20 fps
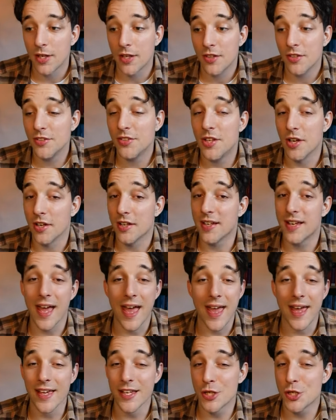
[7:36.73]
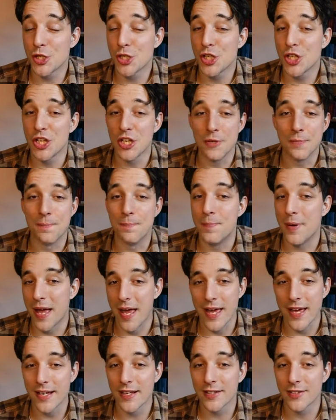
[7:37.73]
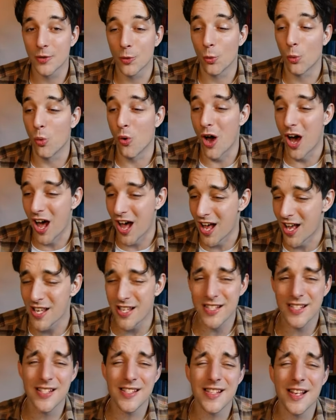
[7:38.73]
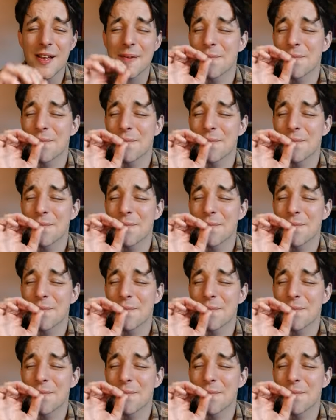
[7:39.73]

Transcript: The cake she baked was...